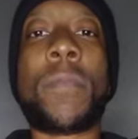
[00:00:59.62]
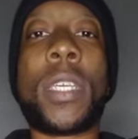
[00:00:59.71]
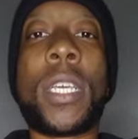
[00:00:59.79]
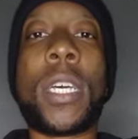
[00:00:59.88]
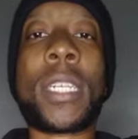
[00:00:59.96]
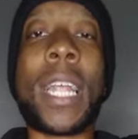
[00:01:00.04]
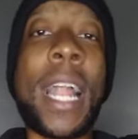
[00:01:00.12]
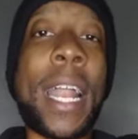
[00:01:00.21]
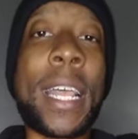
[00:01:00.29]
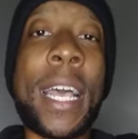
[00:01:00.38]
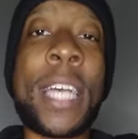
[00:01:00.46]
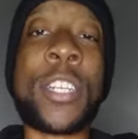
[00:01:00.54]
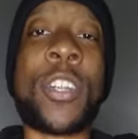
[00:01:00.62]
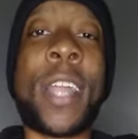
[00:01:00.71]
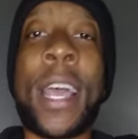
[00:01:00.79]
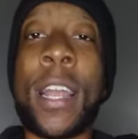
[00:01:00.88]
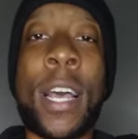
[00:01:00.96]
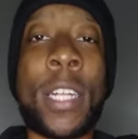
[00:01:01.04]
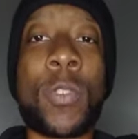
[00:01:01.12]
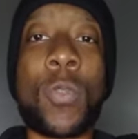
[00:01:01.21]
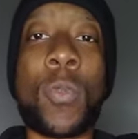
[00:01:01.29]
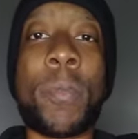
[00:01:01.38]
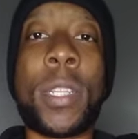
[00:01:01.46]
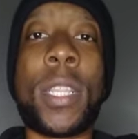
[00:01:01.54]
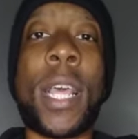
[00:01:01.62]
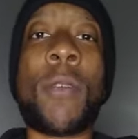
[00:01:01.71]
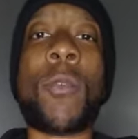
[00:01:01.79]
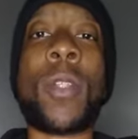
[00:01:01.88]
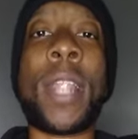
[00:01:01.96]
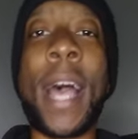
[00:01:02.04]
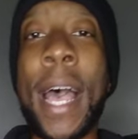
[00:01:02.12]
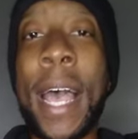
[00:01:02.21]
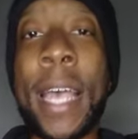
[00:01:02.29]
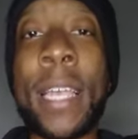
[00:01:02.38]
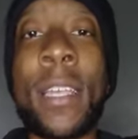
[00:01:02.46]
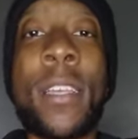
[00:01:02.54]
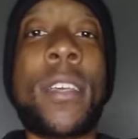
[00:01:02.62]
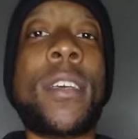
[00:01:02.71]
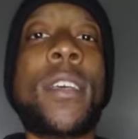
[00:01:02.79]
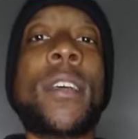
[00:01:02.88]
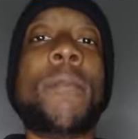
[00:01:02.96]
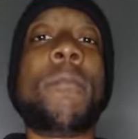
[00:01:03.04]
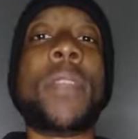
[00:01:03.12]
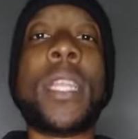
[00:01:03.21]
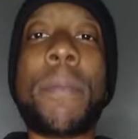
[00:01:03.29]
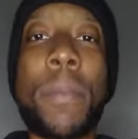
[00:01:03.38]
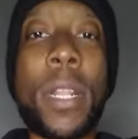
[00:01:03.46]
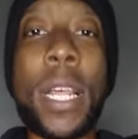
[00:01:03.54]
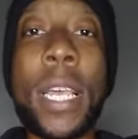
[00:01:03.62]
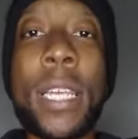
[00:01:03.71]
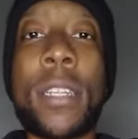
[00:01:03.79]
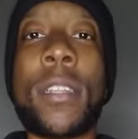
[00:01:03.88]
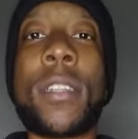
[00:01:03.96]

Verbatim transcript: because a lot of guys are not honest with women. They will lie, manipulate,